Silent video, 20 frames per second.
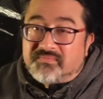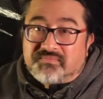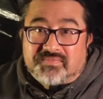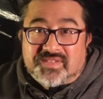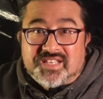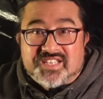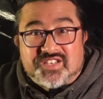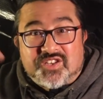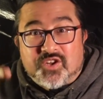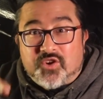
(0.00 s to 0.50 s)

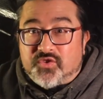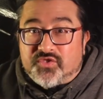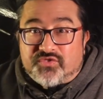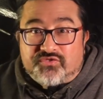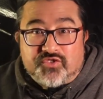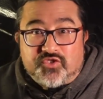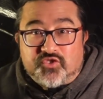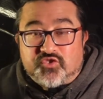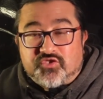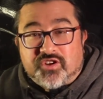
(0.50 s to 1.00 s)
there's no
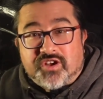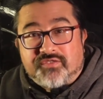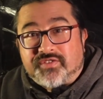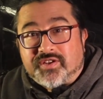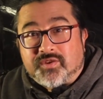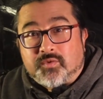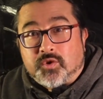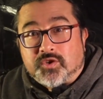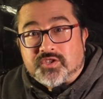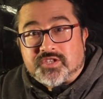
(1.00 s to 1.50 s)
through
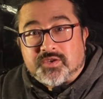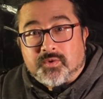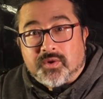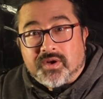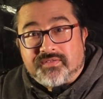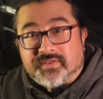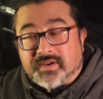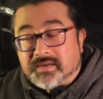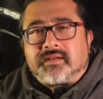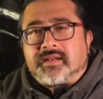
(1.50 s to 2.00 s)
traffic
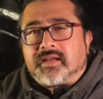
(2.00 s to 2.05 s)
whatsoever.